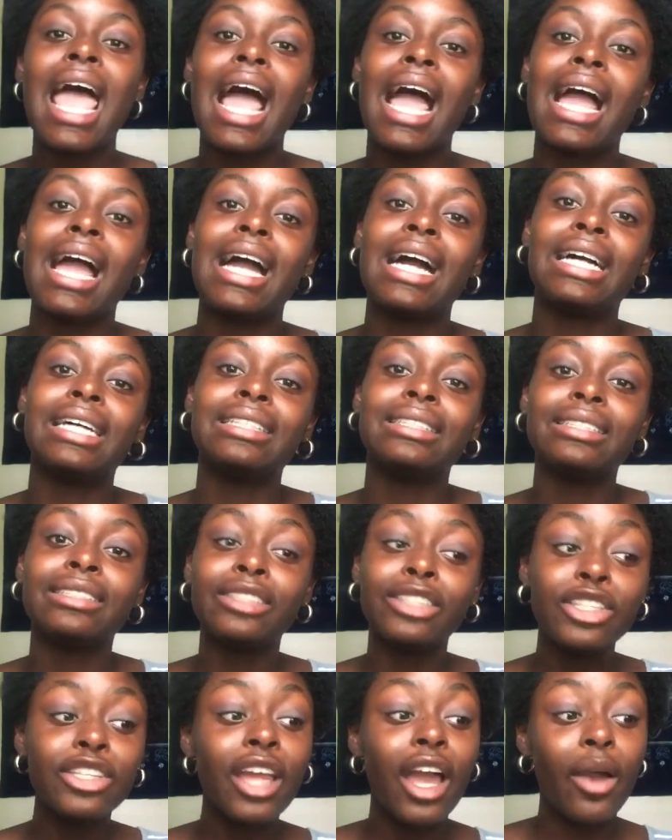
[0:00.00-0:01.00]
And
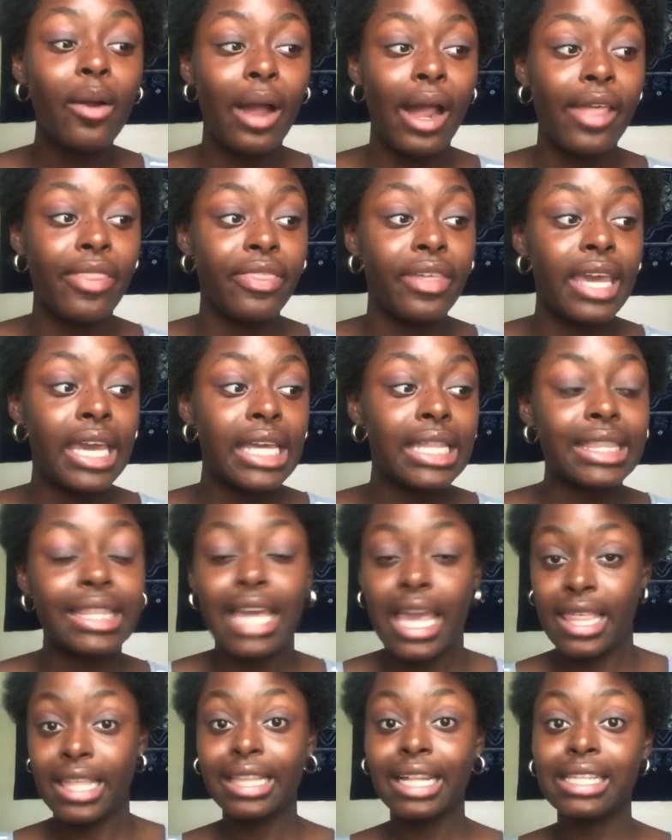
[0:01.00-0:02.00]
I
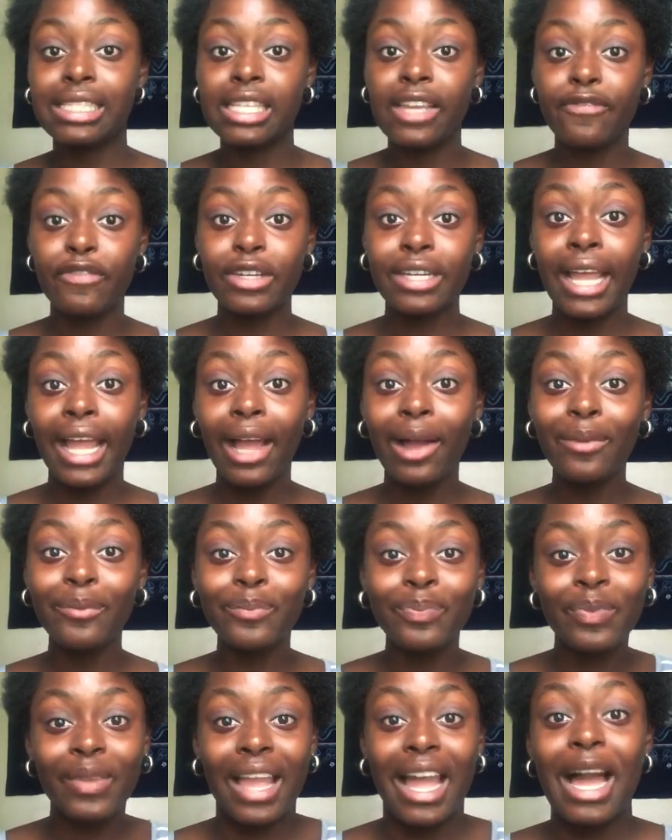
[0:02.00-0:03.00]
think that's it for now.
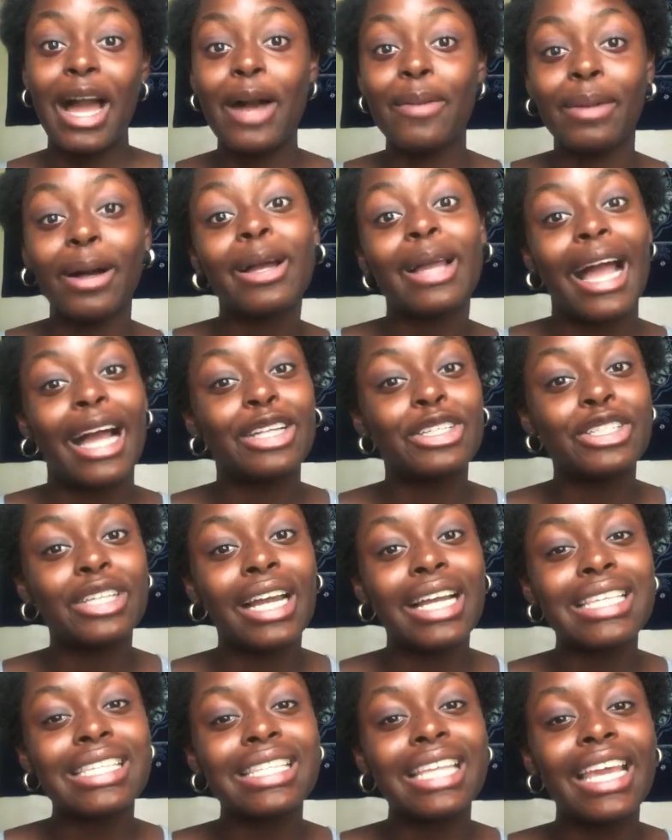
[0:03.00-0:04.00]
I'll catch you
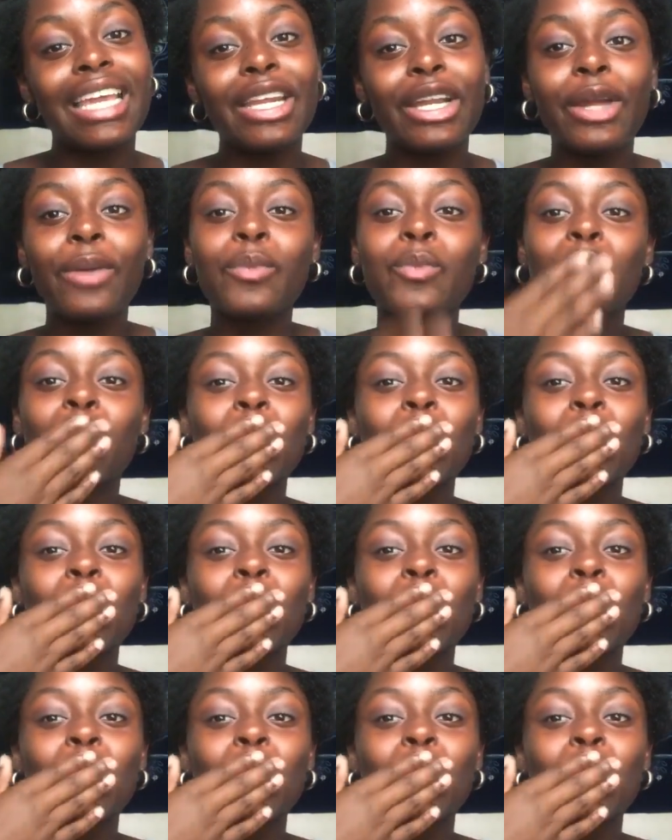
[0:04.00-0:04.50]
guys later.